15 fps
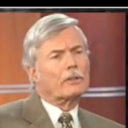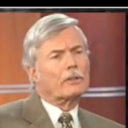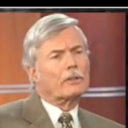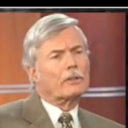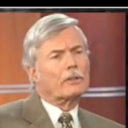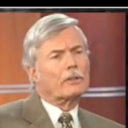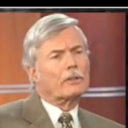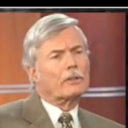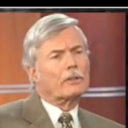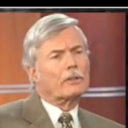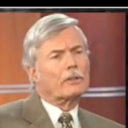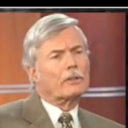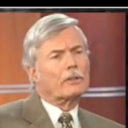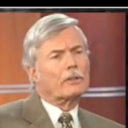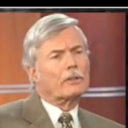
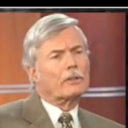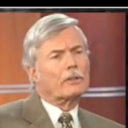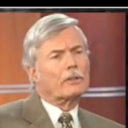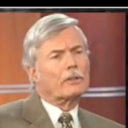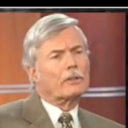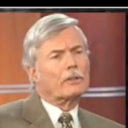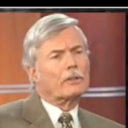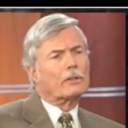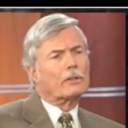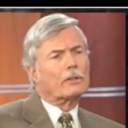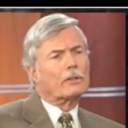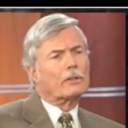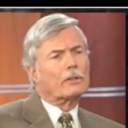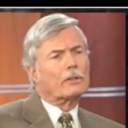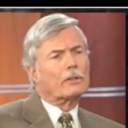
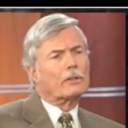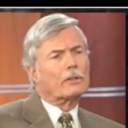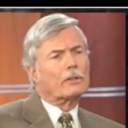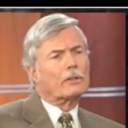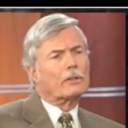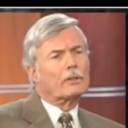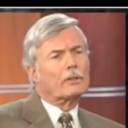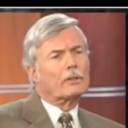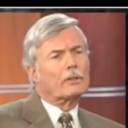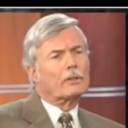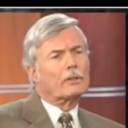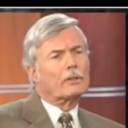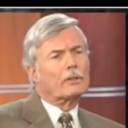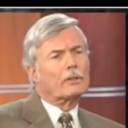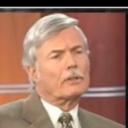
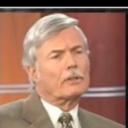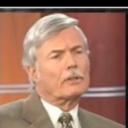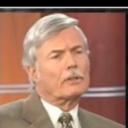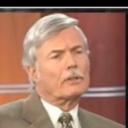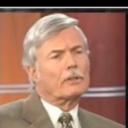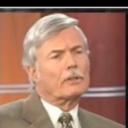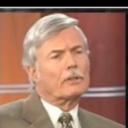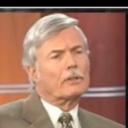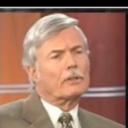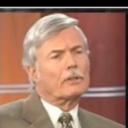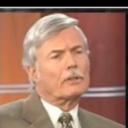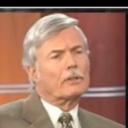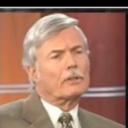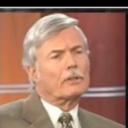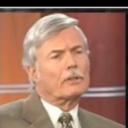
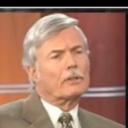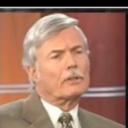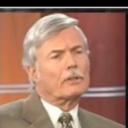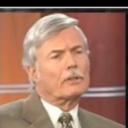[no speech]